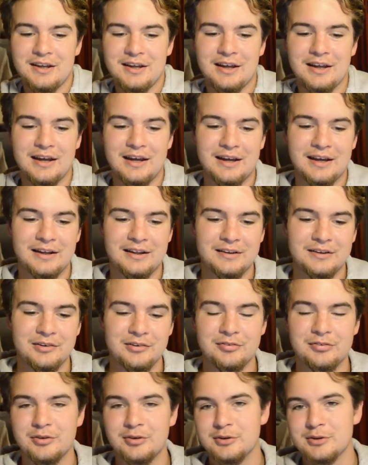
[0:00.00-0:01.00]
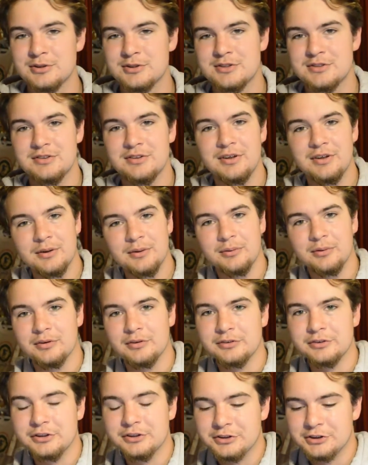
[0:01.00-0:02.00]
And of course, we're
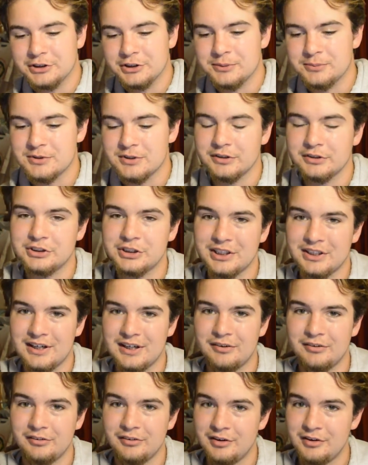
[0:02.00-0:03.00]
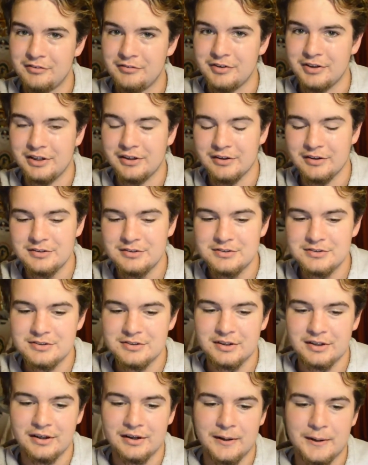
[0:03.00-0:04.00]
on YouTube, so check out our other
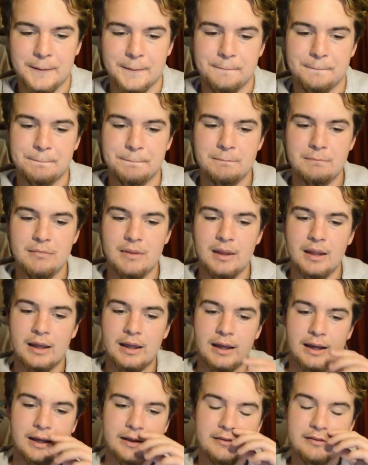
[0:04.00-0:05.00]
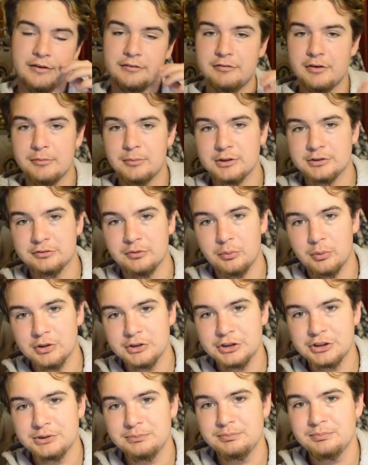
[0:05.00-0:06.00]
videos. And thank you very much for
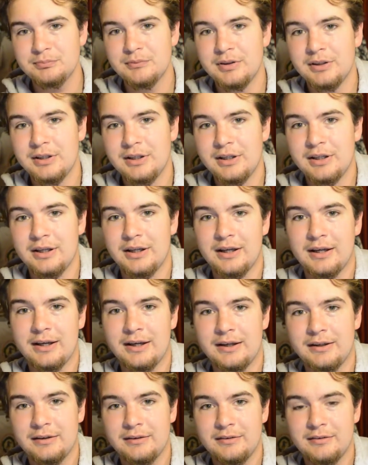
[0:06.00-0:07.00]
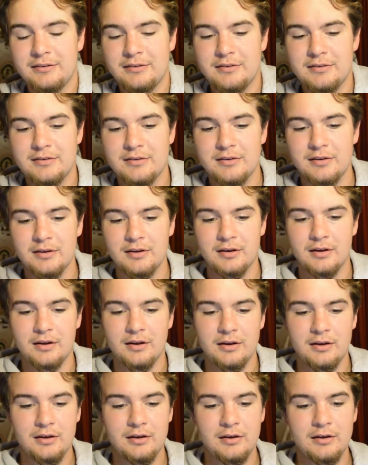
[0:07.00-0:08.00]
watching. And
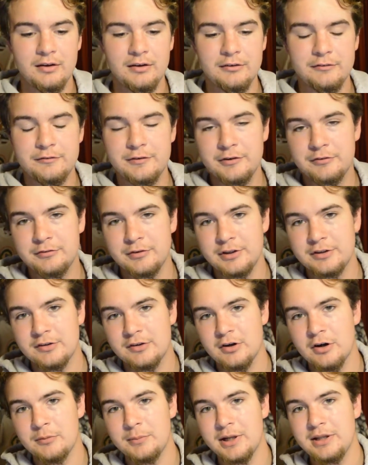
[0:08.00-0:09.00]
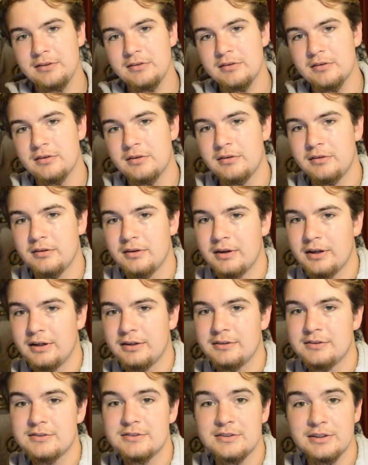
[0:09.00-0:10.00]
feel free to comment
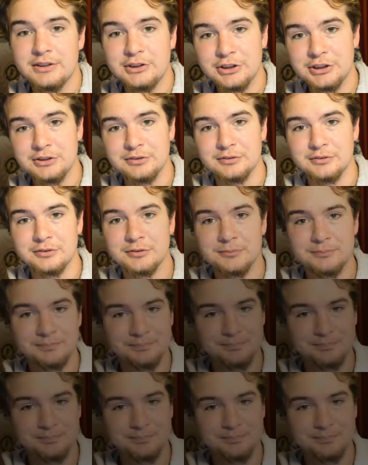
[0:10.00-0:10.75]
and stay tuned.